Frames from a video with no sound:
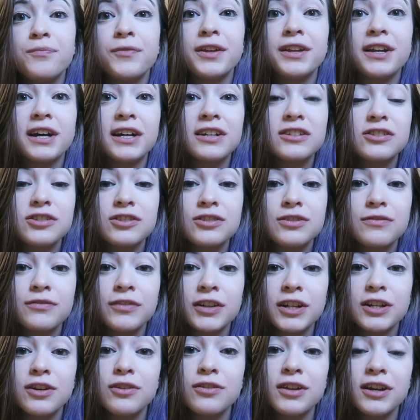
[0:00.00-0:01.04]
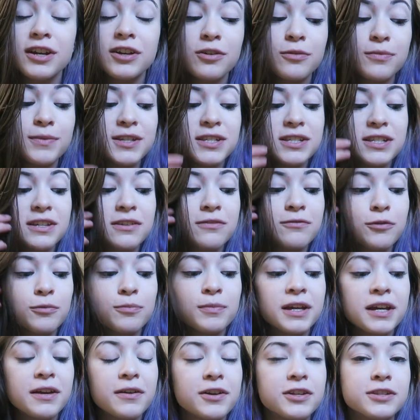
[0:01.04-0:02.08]
The next video that you'll be seeing from
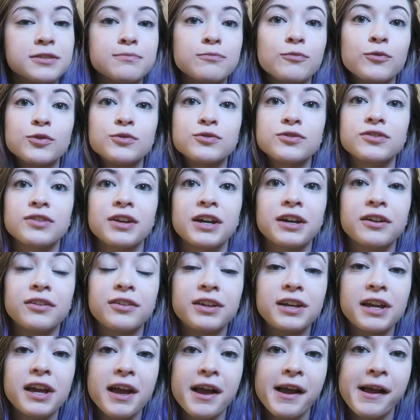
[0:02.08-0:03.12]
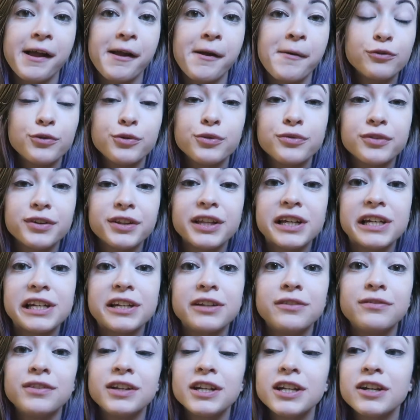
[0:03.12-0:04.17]
me is most likely a
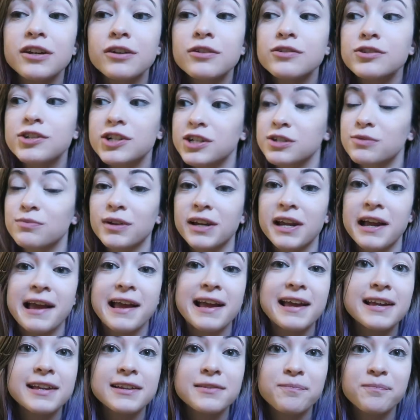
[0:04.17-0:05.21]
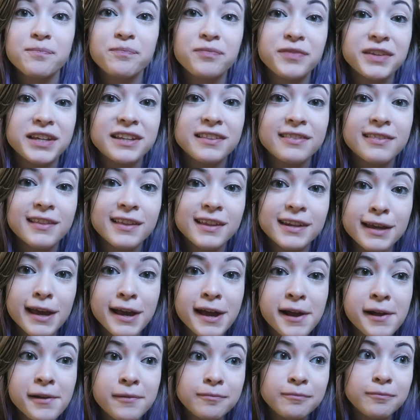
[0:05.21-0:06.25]
food-related video, just what I ate in the
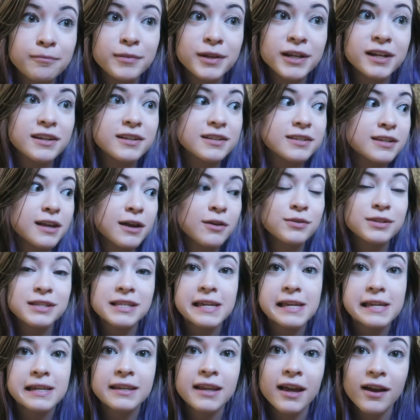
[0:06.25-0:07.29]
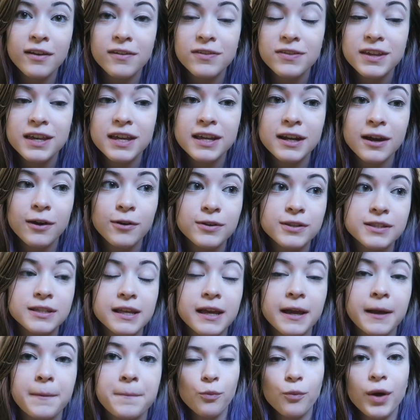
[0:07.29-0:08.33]
day, because I was eating healthy and I was
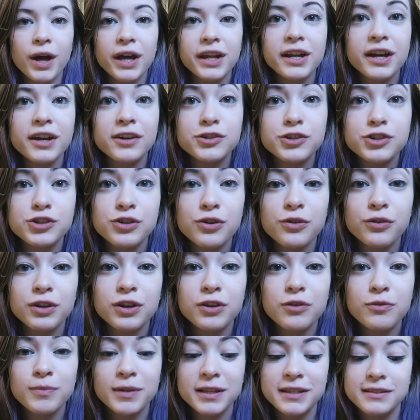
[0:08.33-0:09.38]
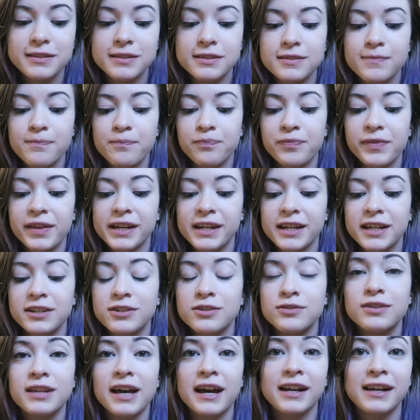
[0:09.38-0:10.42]
like, why not show humans that I
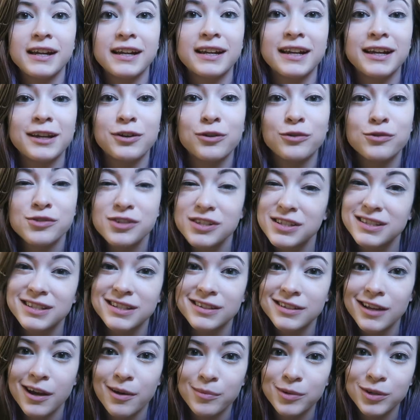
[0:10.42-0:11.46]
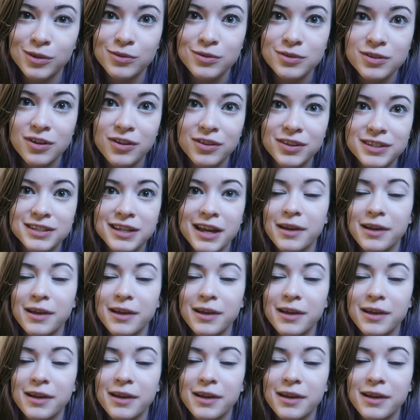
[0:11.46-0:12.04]
do that and I don't just eat Domino's all the